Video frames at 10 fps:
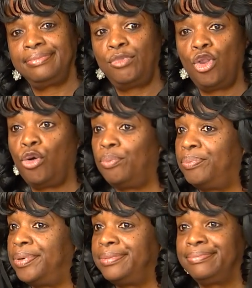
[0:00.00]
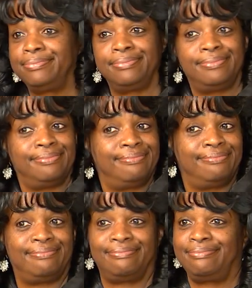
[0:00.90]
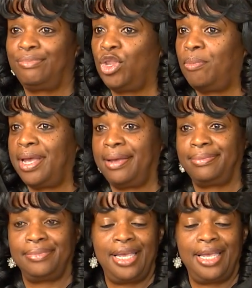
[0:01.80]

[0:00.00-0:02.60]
Nope. No, ma'am.